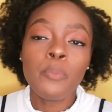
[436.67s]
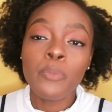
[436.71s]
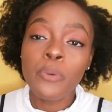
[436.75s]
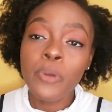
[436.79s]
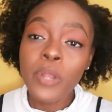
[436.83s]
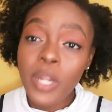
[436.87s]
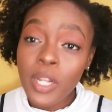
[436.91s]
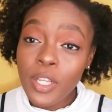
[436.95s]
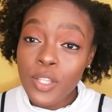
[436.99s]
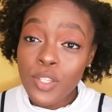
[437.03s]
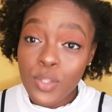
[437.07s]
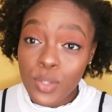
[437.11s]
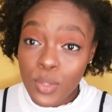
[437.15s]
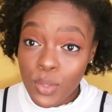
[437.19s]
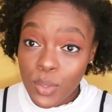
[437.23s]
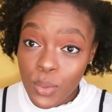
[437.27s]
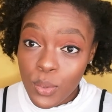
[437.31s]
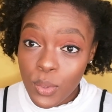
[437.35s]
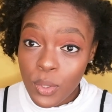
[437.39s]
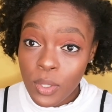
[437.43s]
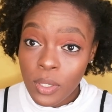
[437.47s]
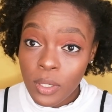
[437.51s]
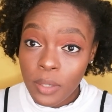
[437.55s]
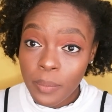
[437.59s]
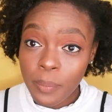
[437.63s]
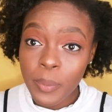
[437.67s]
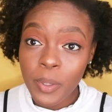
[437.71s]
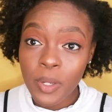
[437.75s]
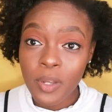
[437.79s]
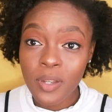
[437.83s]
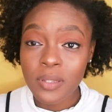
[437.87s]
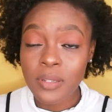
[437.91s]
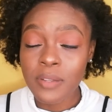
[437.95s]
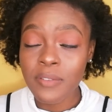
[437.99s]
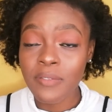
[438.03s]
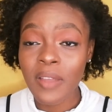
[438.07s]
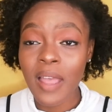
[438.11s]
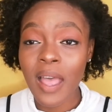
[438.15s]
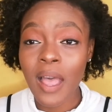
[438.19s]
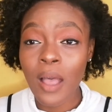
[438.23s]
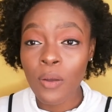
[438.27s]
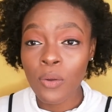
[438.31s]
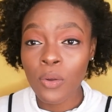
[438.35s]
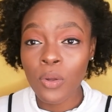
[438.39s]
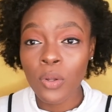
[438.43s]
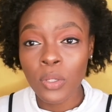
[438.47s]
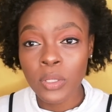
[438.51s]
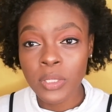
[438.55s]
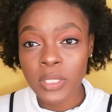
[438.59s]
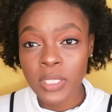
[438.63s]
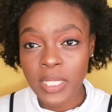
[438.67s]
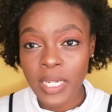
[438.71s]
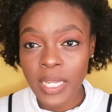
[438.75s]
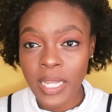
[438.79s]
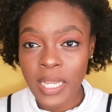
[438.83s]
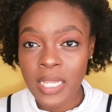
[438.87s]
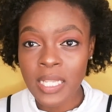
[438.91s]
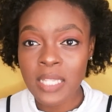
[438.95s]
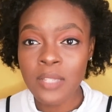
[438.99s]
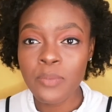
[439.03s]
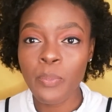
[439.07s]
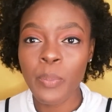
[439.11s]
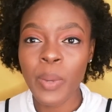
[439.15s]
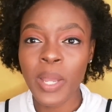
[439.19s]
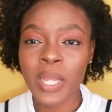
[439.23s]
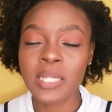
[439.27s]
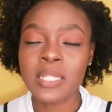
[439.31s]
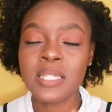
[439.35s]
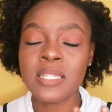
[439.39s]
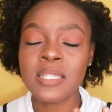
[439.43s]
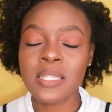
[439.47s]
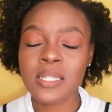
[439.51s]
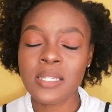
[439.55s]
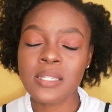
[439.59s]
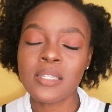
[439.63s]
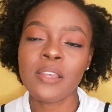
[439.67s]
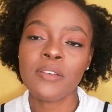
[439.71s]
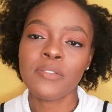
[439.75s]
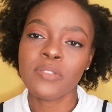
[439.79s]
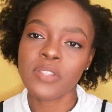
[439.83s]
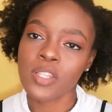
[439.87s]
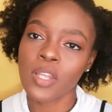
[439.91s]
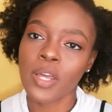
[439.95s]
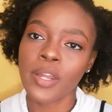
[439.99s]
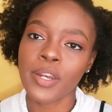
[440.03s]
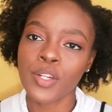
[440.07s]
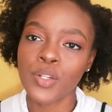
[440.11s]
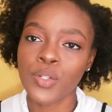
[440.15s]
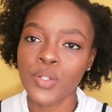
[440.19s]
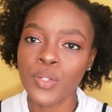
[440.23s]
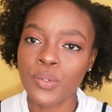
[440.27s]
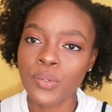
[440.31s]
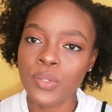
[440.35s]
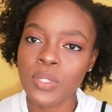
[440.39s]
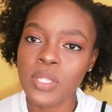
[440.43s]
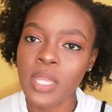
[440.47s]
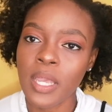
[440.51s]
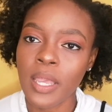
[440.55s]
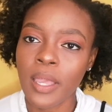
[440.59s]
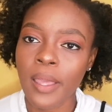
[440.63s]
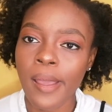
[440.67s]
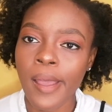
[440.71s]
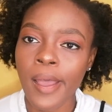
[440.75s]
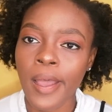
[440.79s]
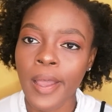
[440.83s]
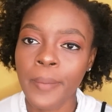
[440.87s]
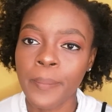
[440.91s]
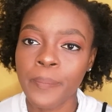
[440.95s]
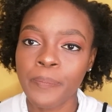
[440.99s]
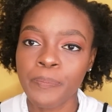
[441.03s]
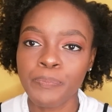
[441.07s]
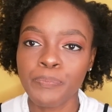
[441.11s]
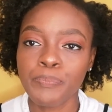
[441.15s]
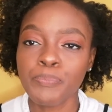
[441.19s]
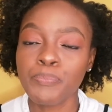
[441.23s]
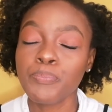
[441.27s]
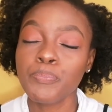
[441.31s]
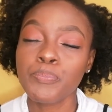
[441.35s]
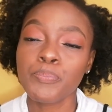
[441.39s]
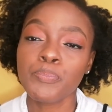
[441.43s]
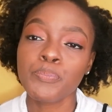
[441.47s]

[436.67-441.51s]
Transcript: pretty soon because of how cold it is but since i've started using um